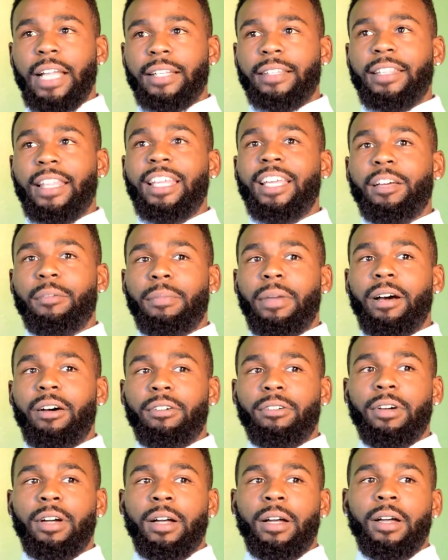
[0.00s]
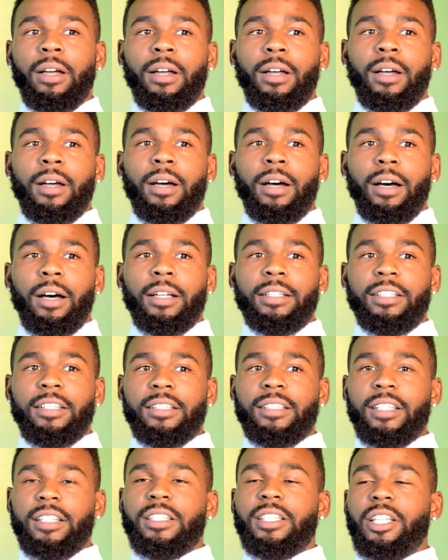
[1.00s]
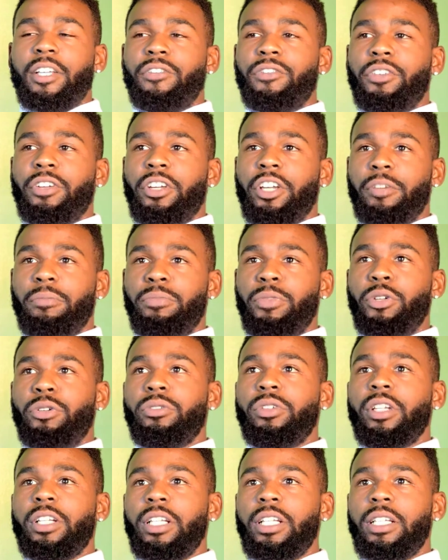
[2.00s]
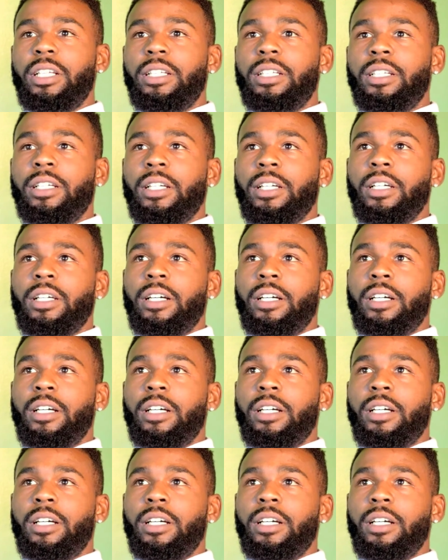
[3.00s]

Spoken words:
I think about the sense of community